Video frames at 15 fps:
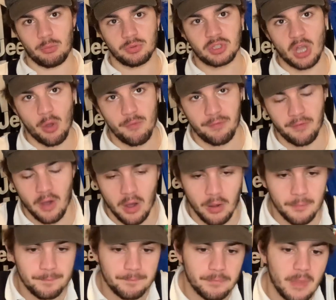so far.
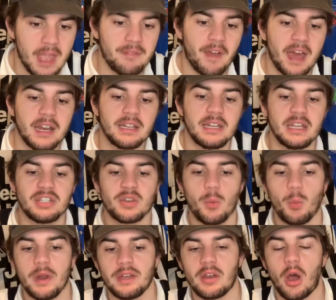They've had a decent
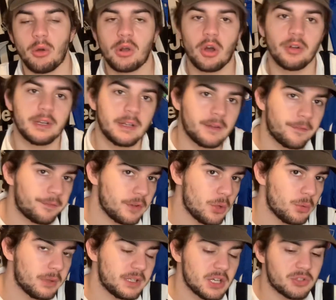window, gotten in a few
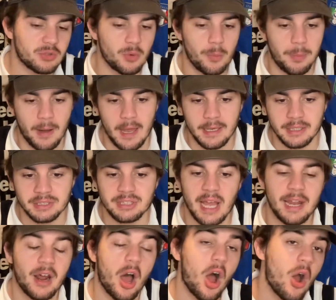additional players,
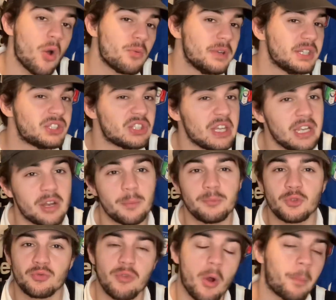and I only see them
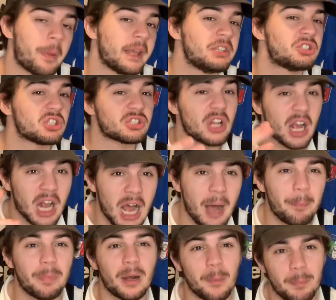dropping just a
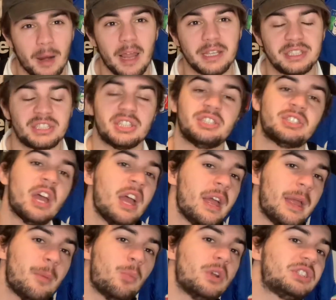couple of places
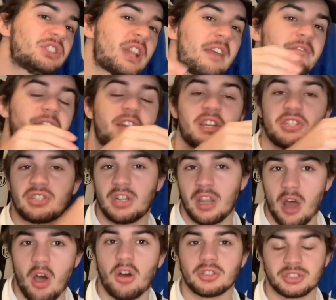in which they finished
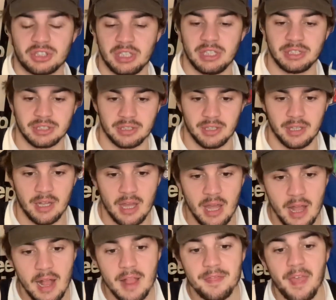last season.
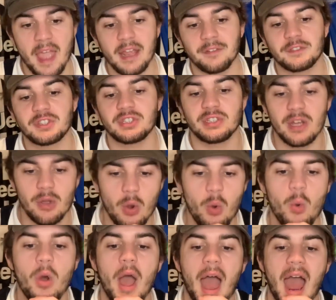They have
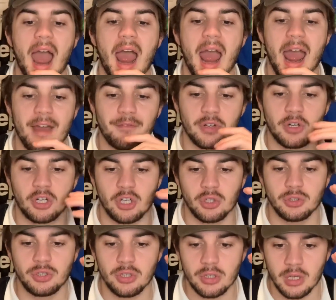still have a
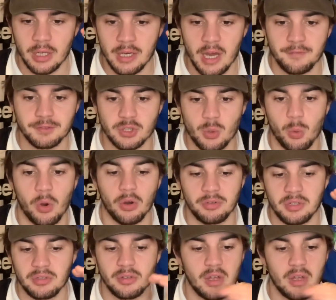good enough squad